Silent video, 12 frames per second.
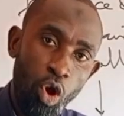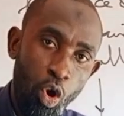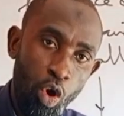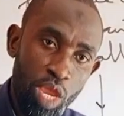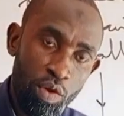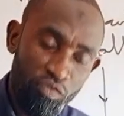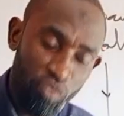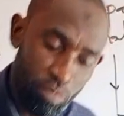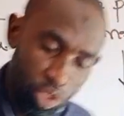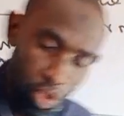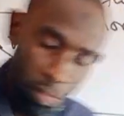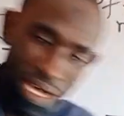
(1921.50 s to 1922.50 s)
or away
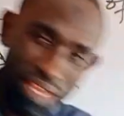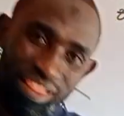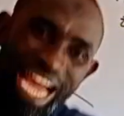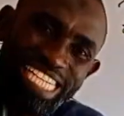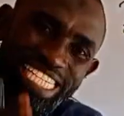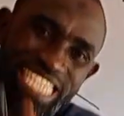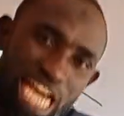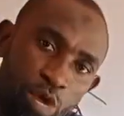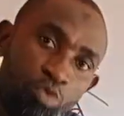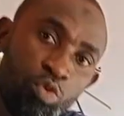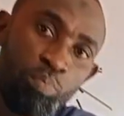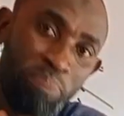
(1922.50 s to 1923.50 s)
from the normal. Light ray
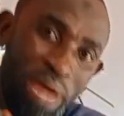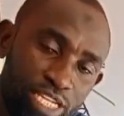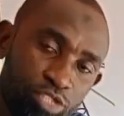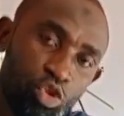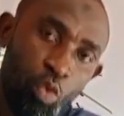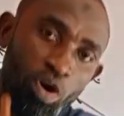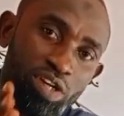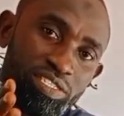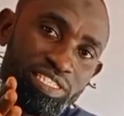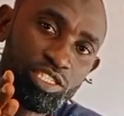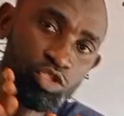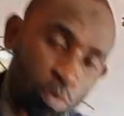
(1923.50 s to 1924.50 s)
will bend
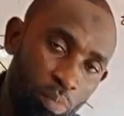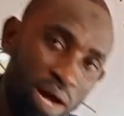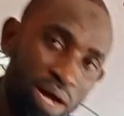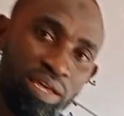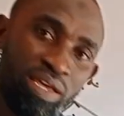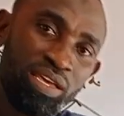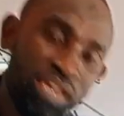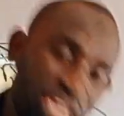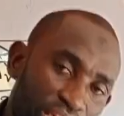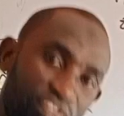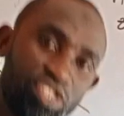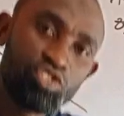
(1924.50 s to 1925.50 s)
towards the normal.
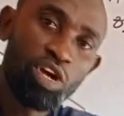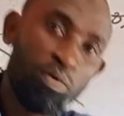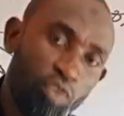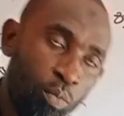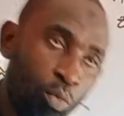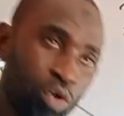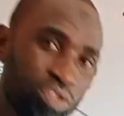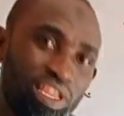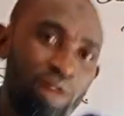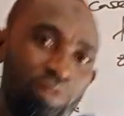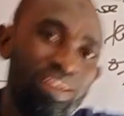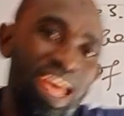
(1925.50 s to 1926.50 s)
If it's coming from what
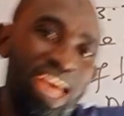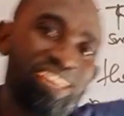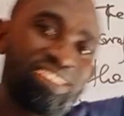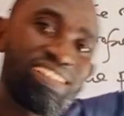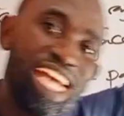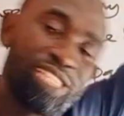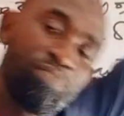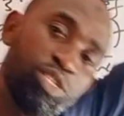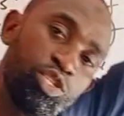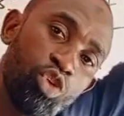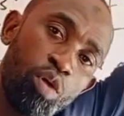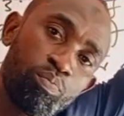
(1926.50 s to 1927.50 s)
now? Less dense
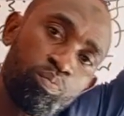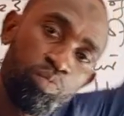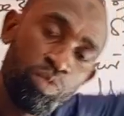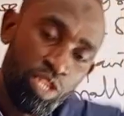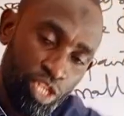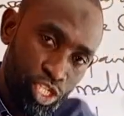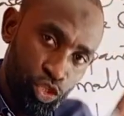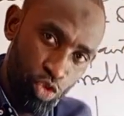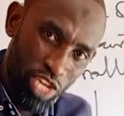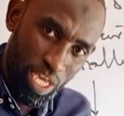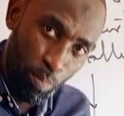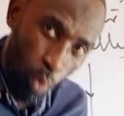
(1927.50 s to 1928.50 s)
medium into
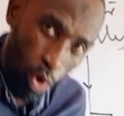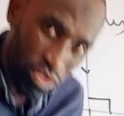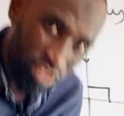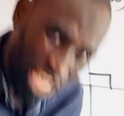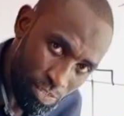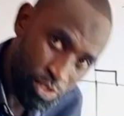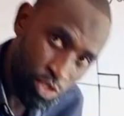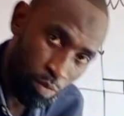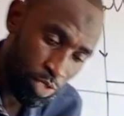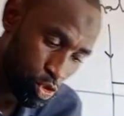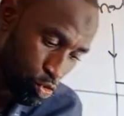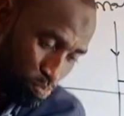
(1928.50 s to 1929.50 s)
a more dense
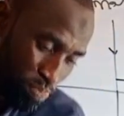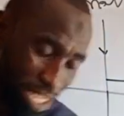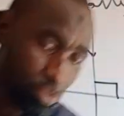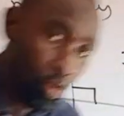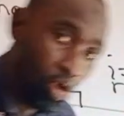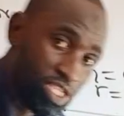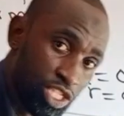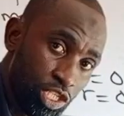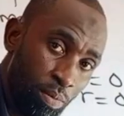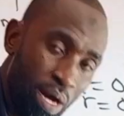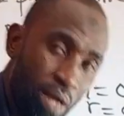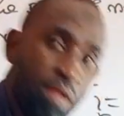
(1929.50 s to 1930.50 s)
medium to bend towards the
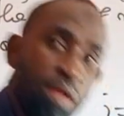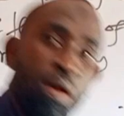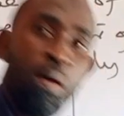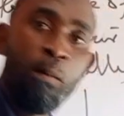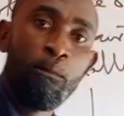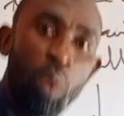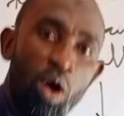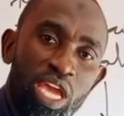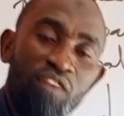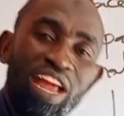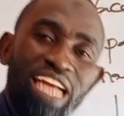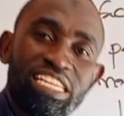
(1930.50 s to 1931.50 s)
normal. But
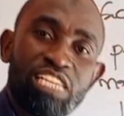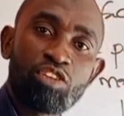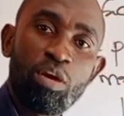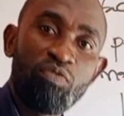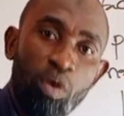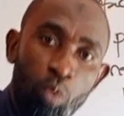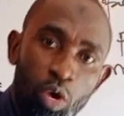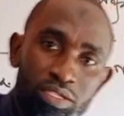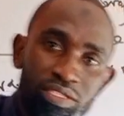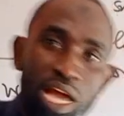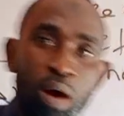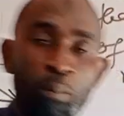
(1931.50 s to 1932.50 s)
if light ray is coming from
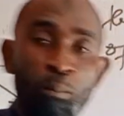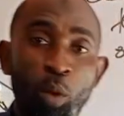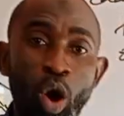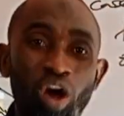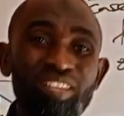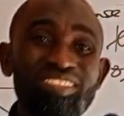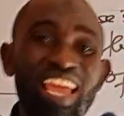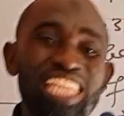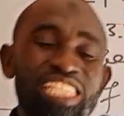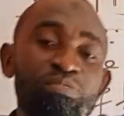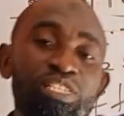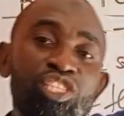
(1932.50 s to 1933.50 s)
what now? More
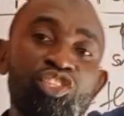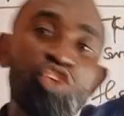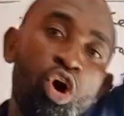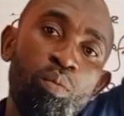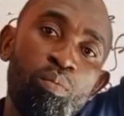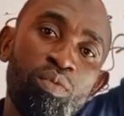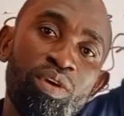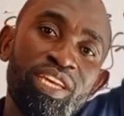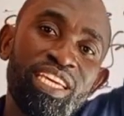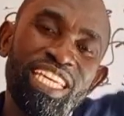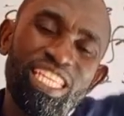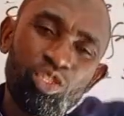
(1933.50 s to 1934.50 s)
dense medium
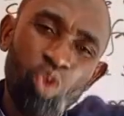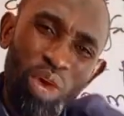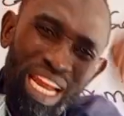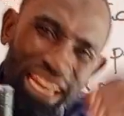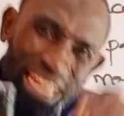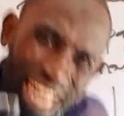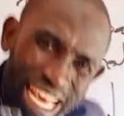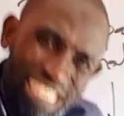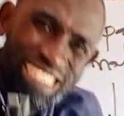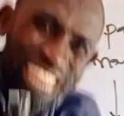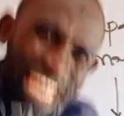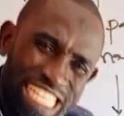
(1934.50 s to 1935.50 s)
into a
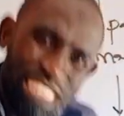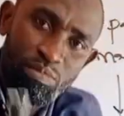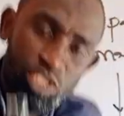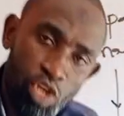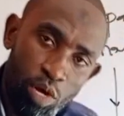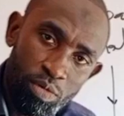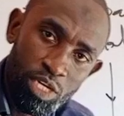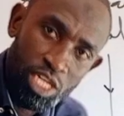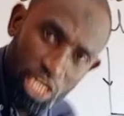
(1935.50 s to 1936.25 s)
less dense medium